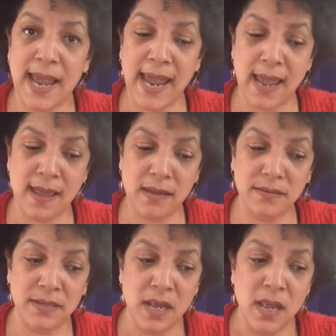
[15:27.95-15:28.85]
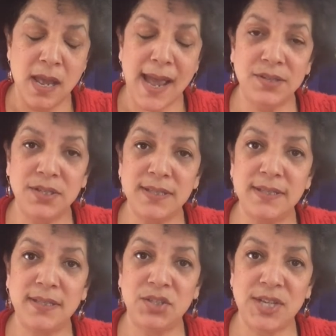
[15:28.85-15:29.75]
And I
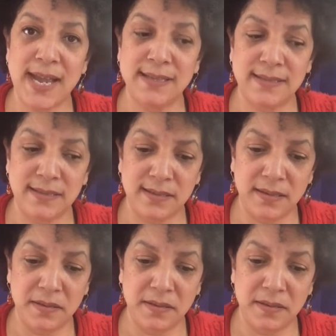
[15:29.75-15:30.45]
just suggest